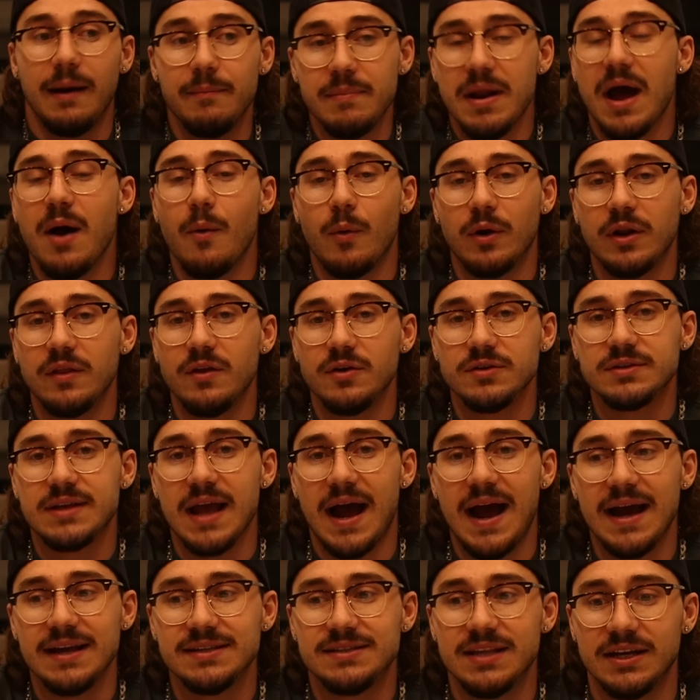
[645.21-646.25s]
I'm not one of those
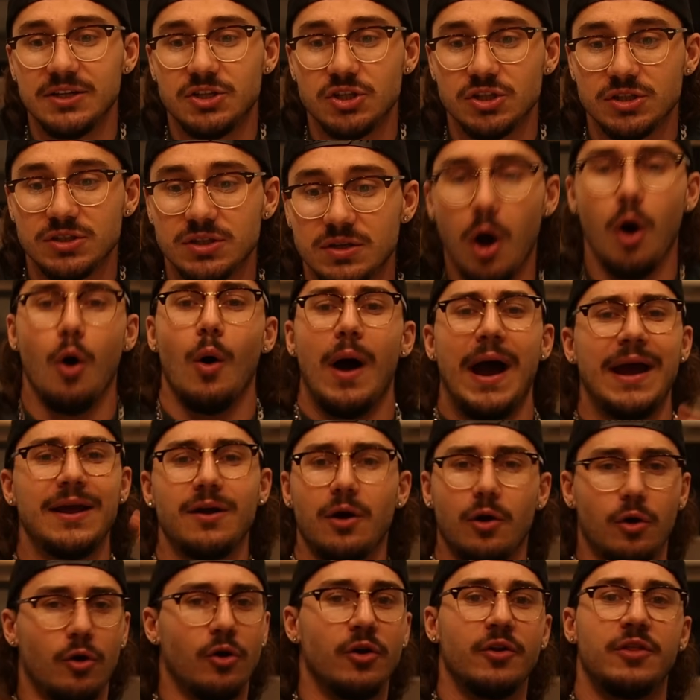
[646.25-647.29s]
guys that just, oh, I
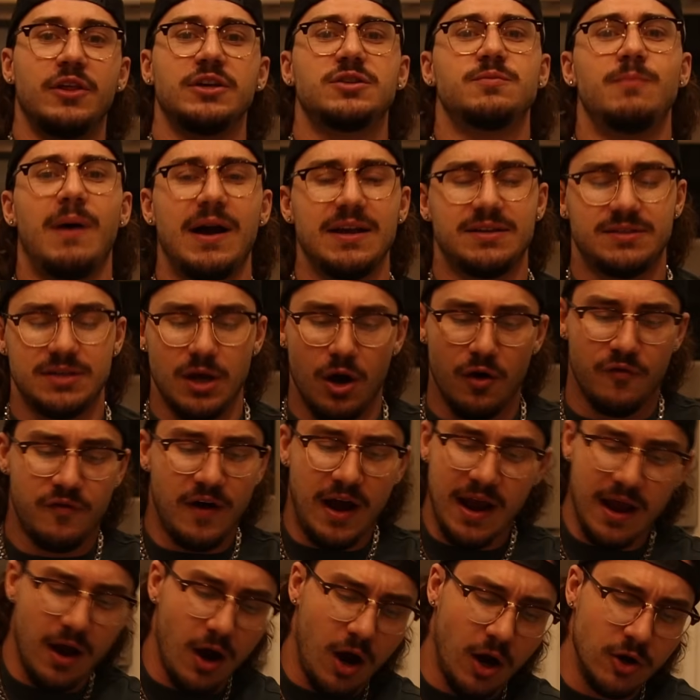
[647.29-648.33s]
earned this myself.
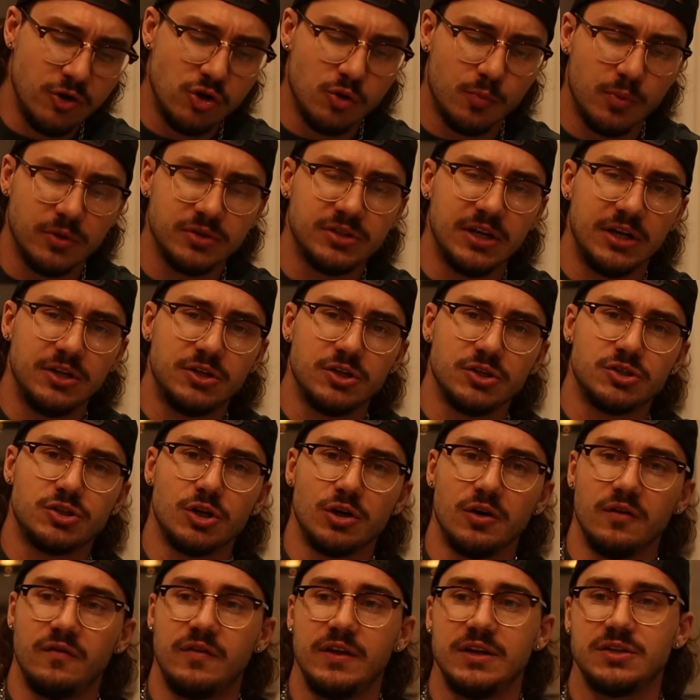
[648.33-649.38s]
I 100%
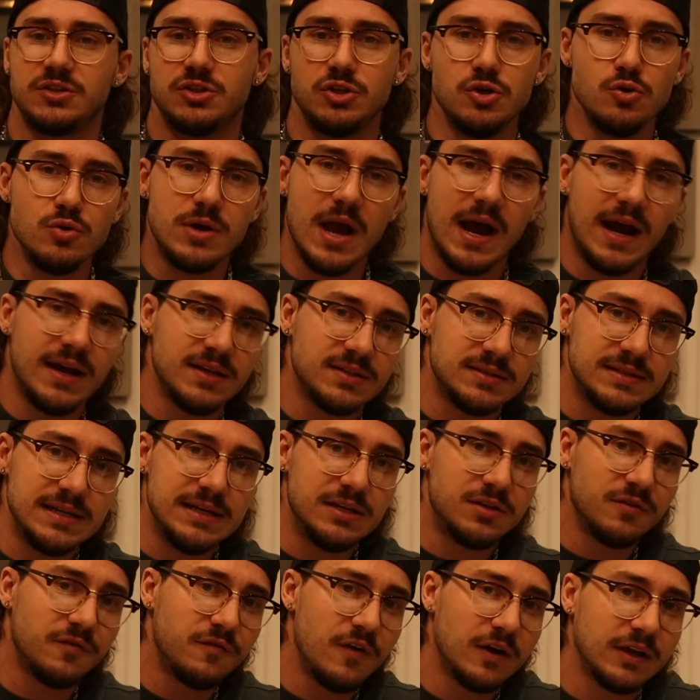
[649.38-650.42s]
deserve this. You guys
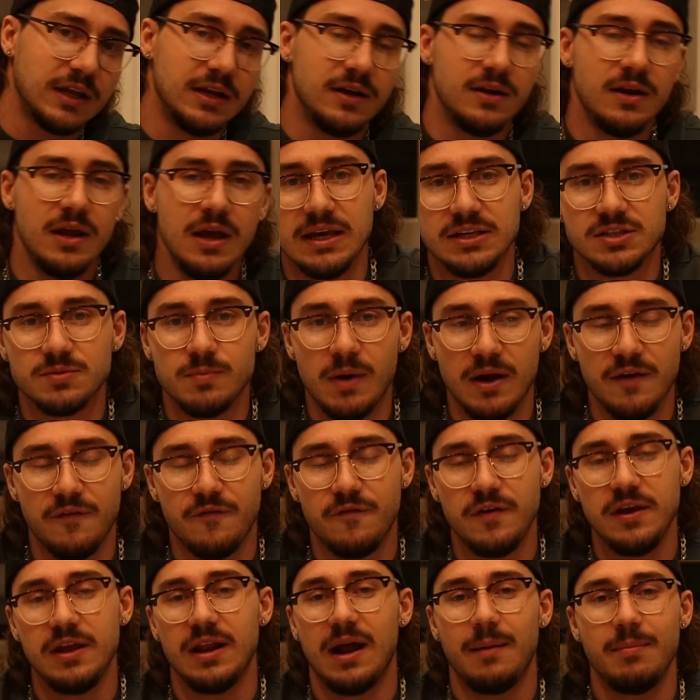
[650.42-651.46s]
need to fucking kiss my
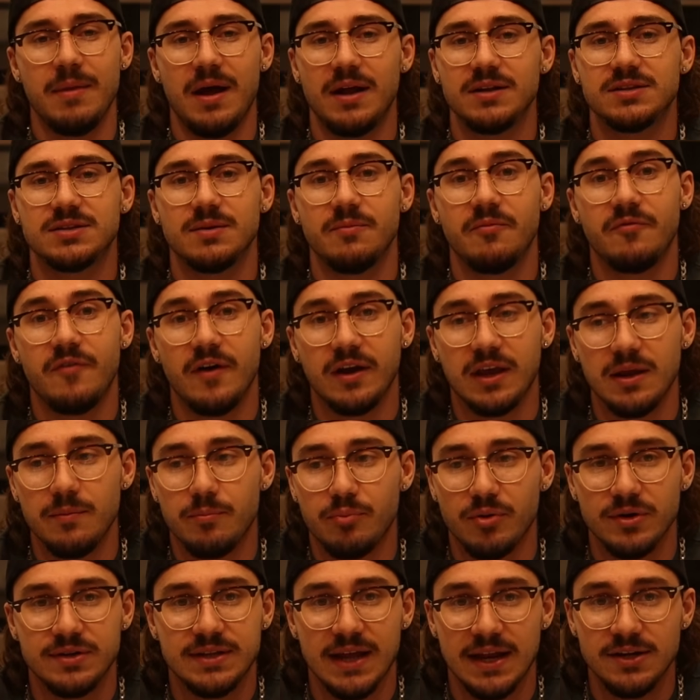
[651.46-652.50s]
feet. I'm not some fucking
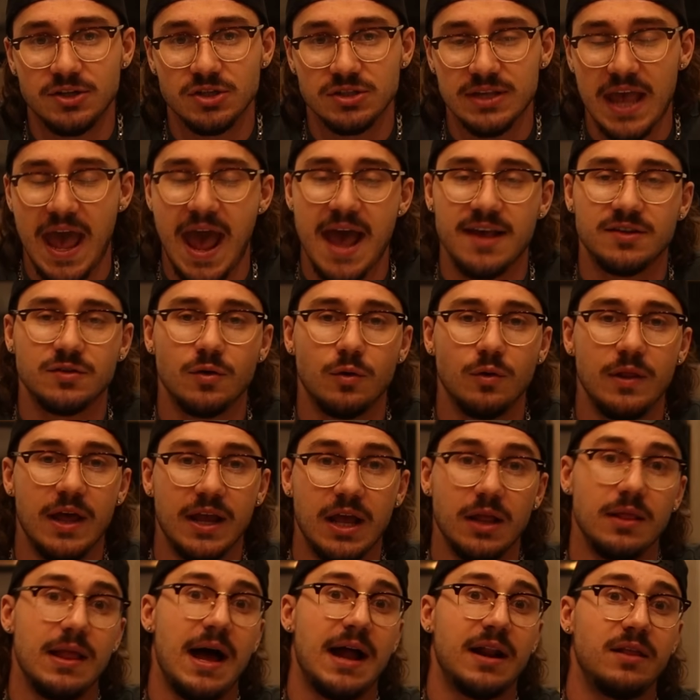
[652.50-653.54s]
pretentious asshole
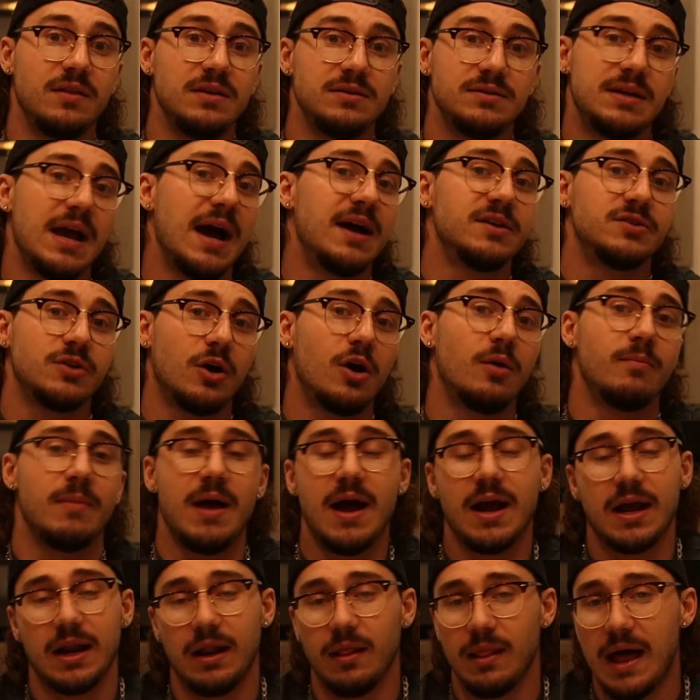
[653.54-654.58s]
like a lot of these guys are. I'm
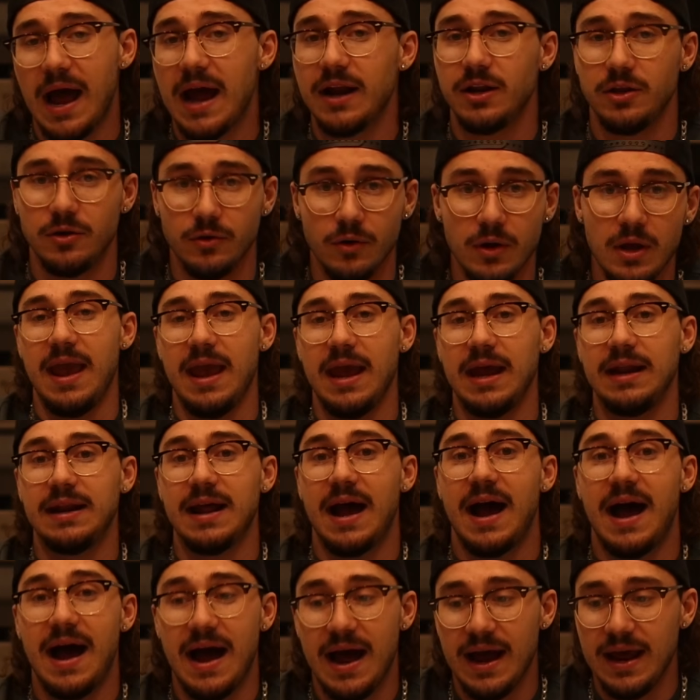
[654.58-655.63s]
not gonna lie to you. And
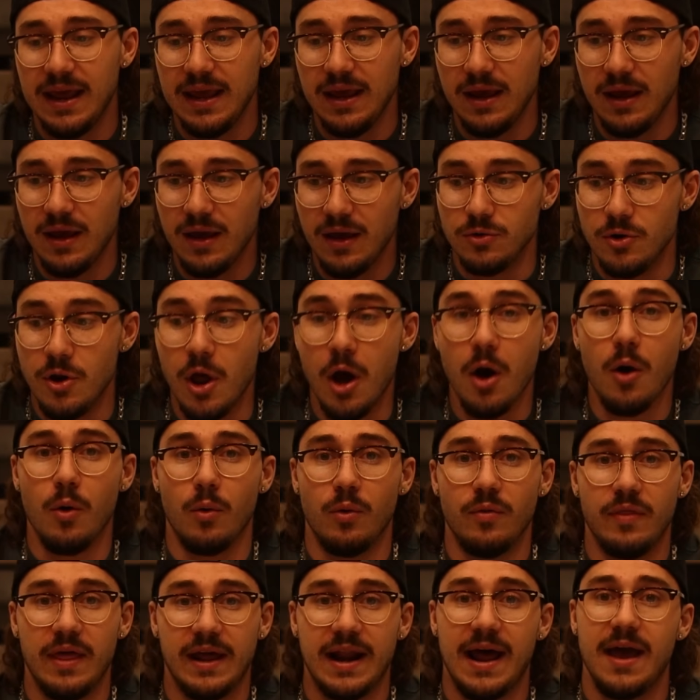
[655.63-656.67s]
I
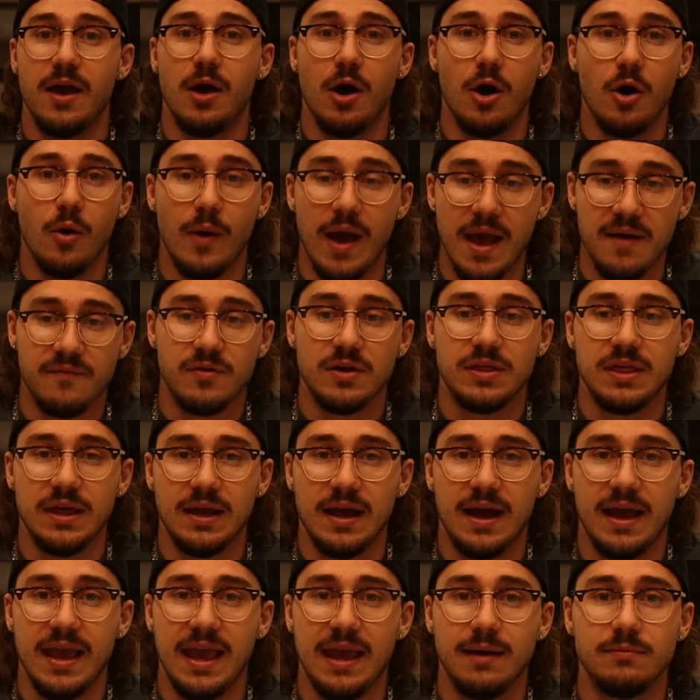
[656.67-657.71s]
know that I owe
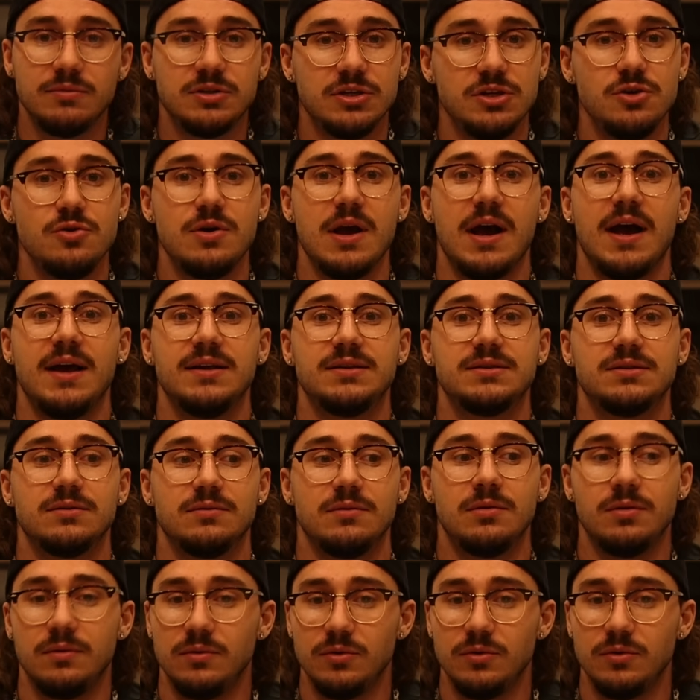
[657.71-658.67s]
everything I am to you guys.